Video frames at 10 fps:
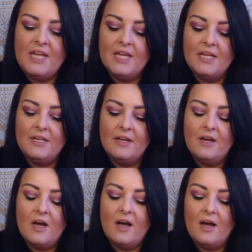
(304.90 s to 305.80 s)
in
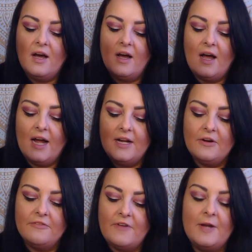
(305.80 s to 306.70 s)
a
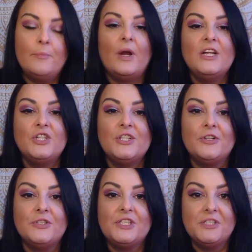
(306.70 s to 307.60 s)
higher
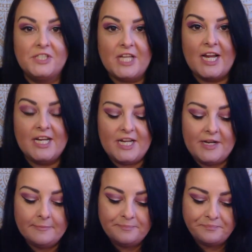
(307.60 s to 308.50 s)
vibrational
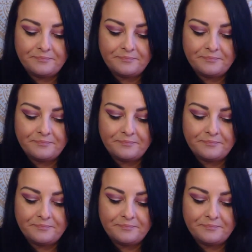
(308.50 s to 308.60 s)
society.